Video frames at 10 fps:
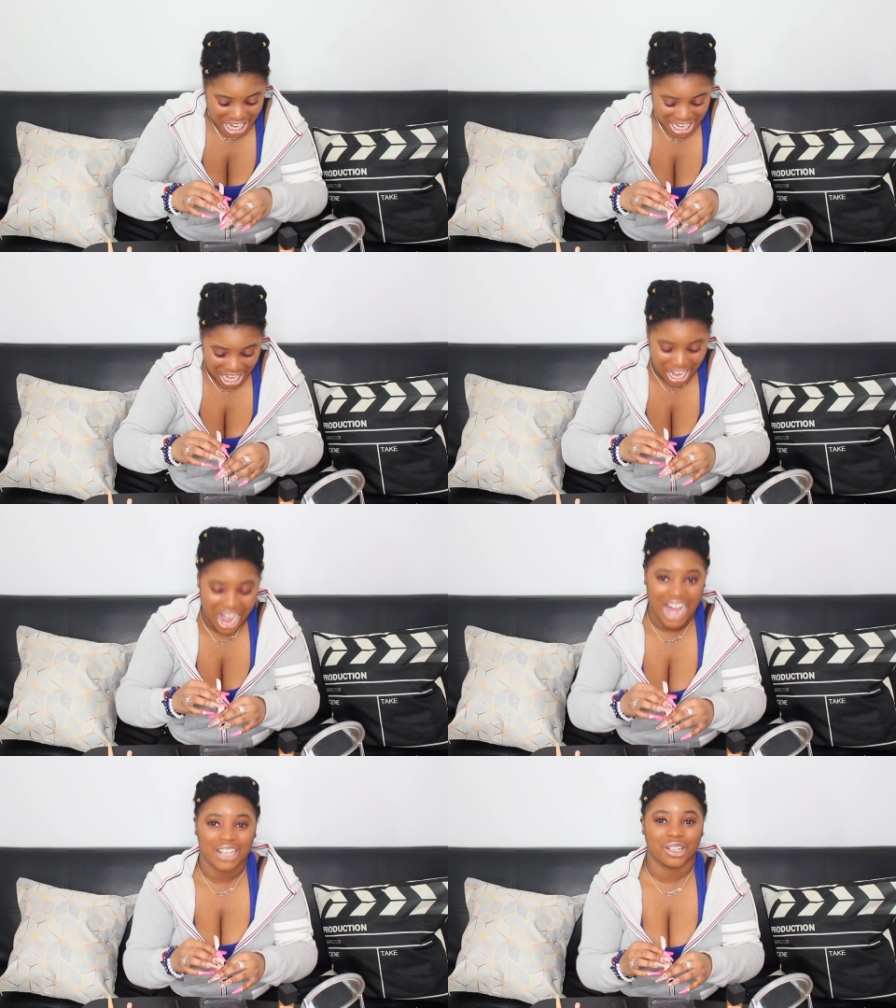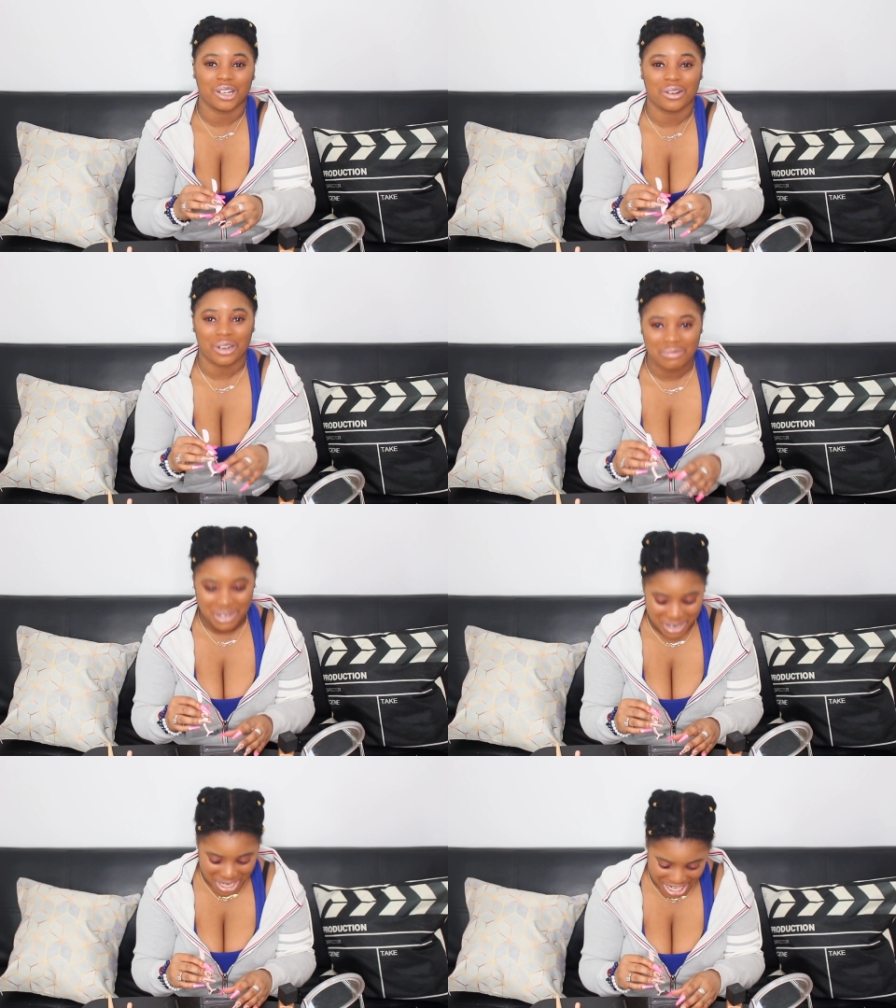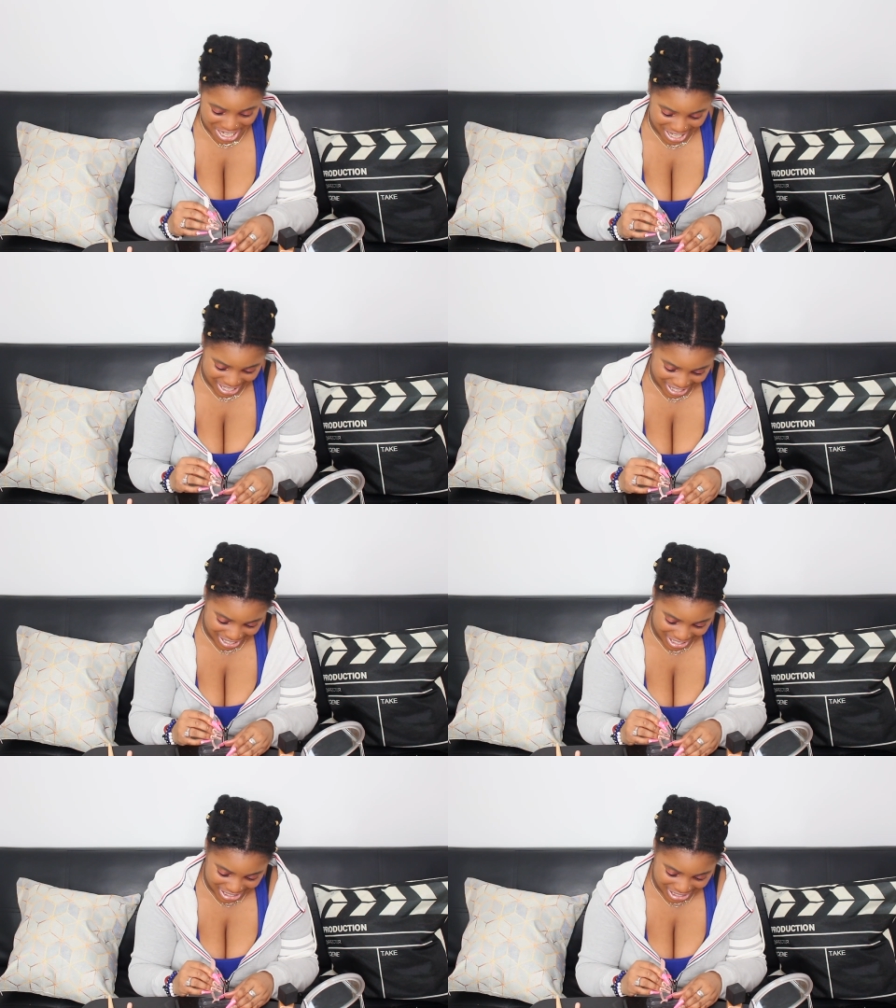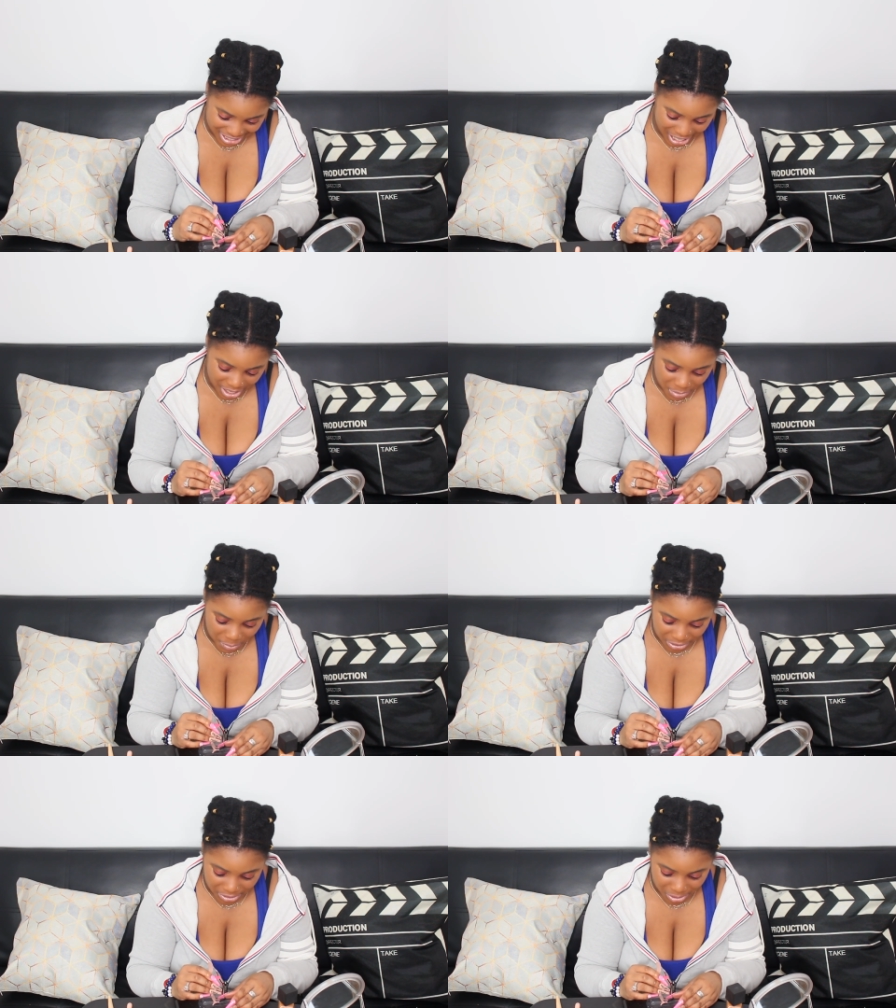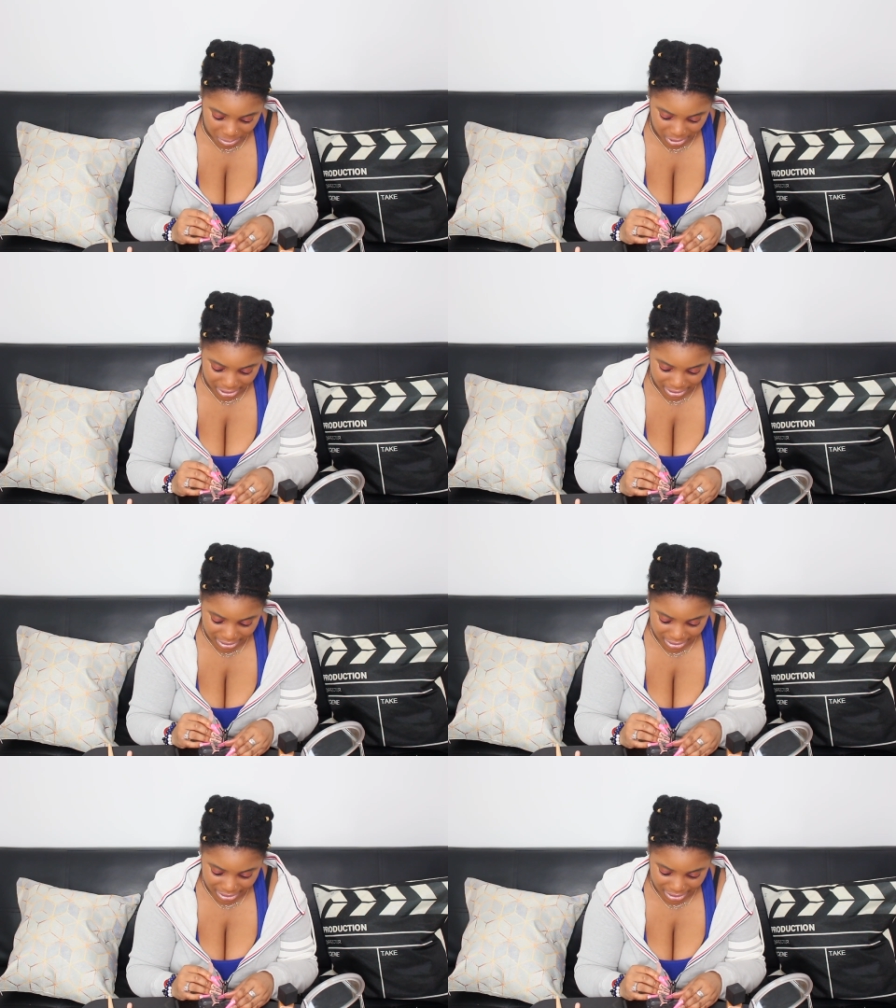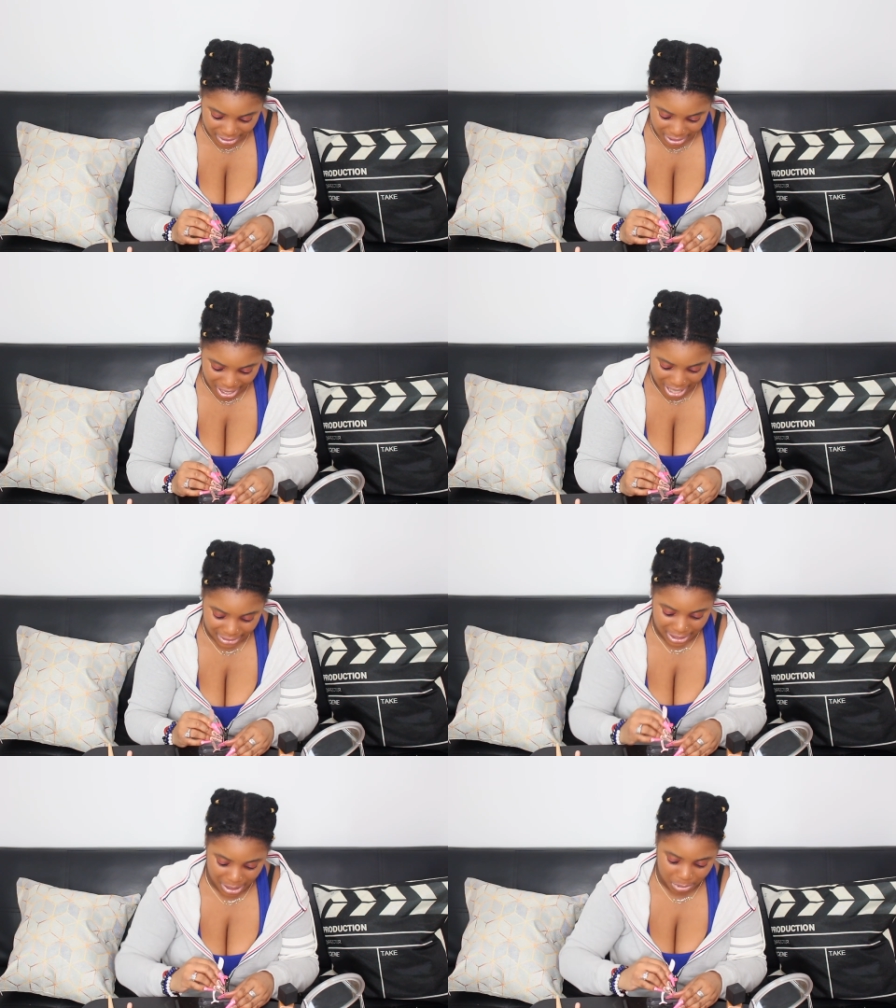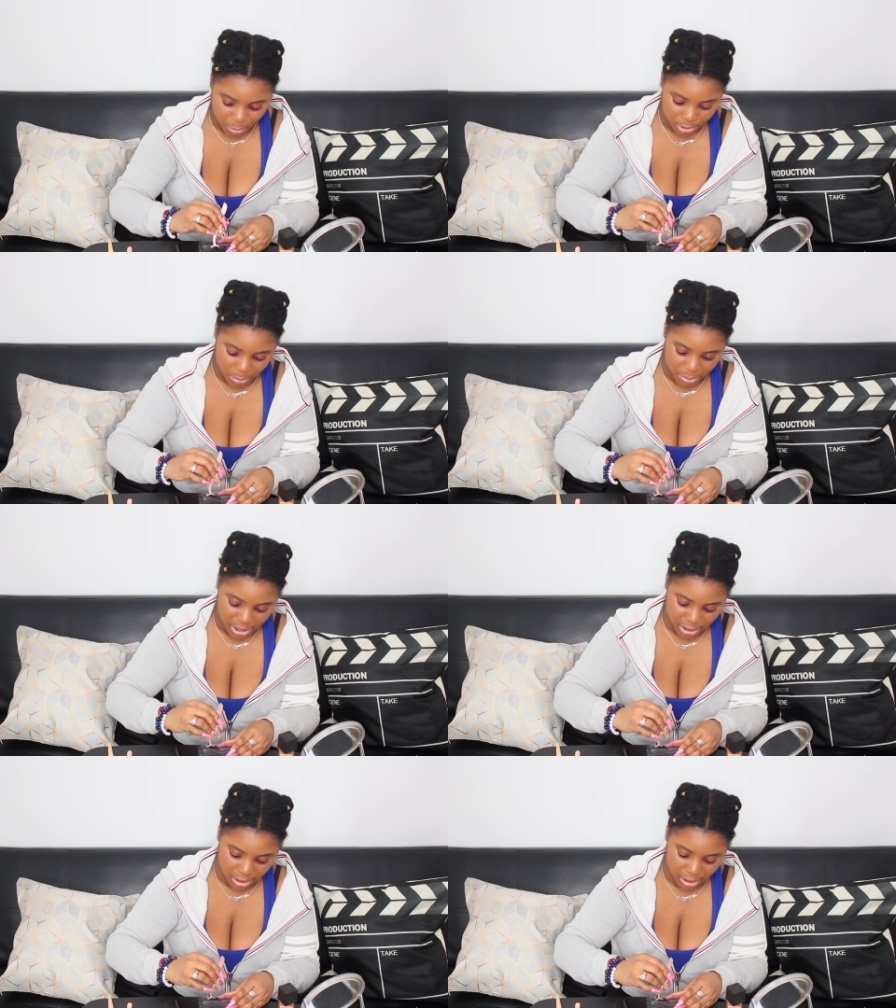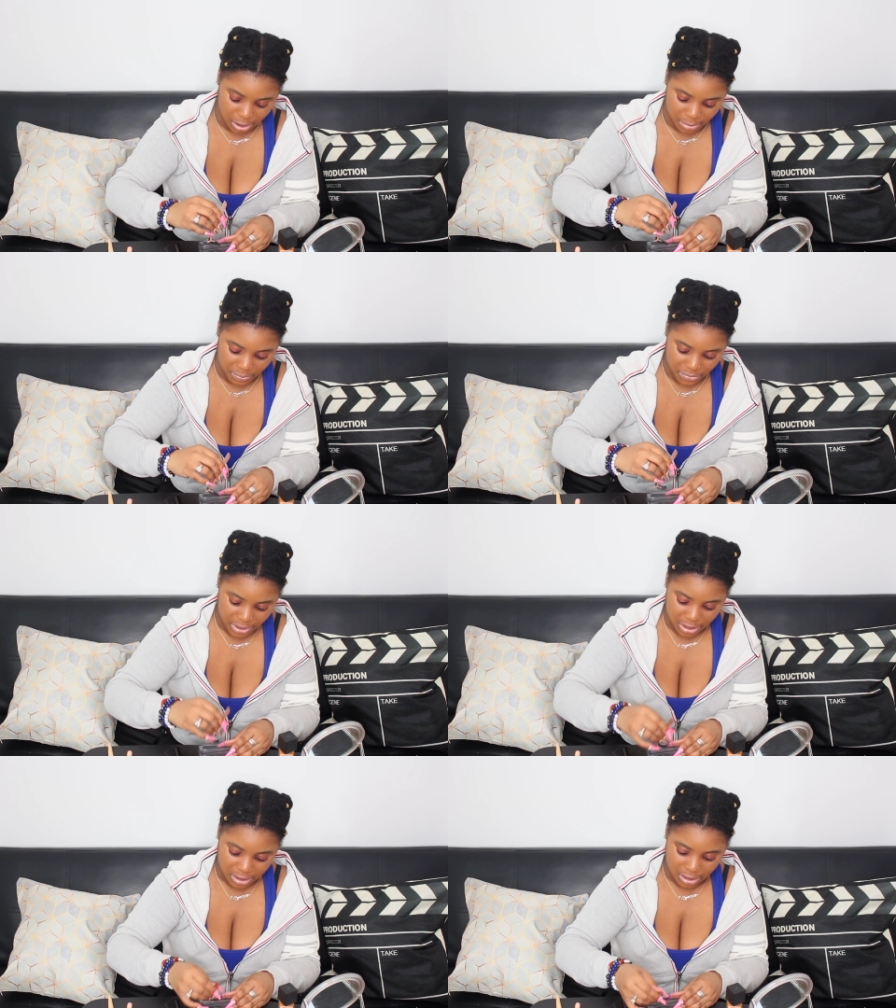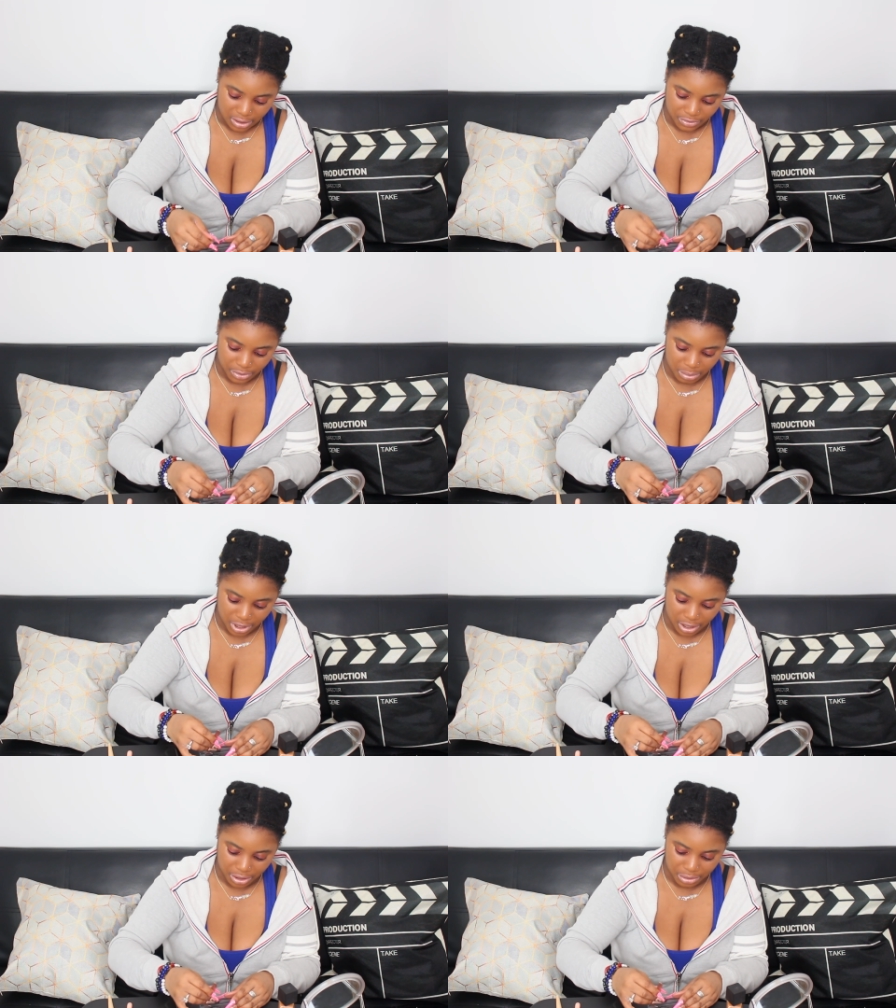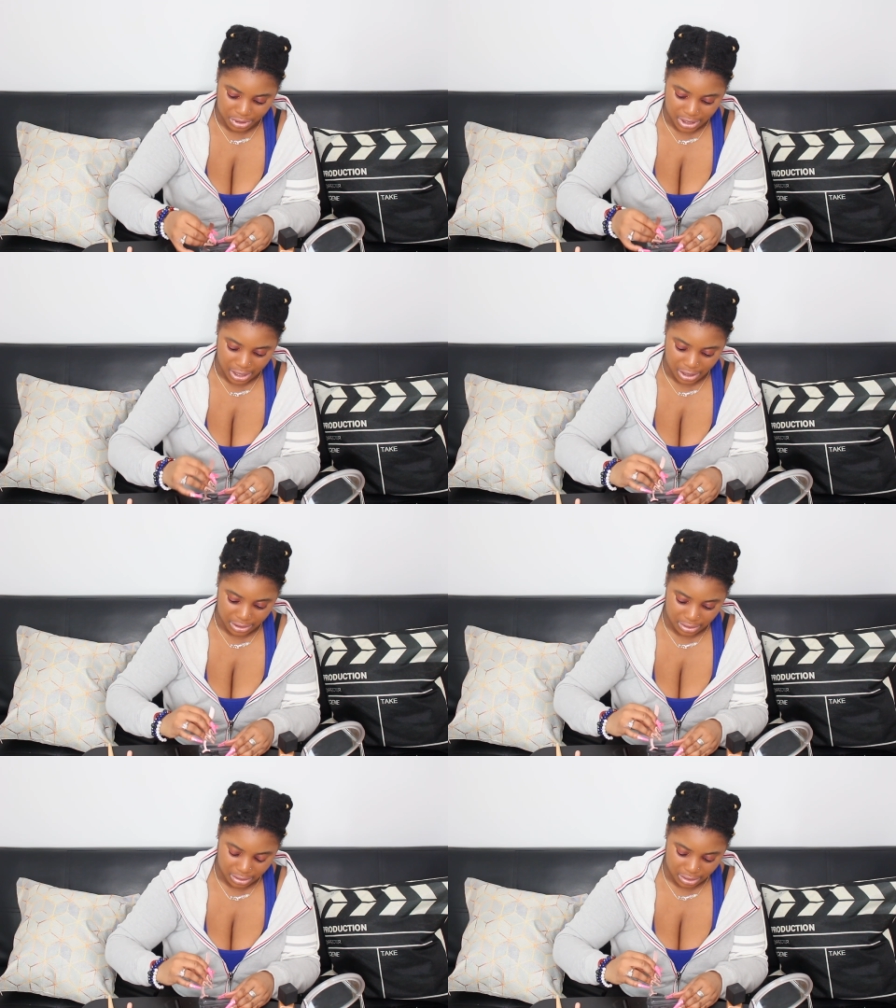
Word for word: Yo, I don't know what I'm doing. Is, did I even pick this up right? I think I'm supposed to pick it up from the other side.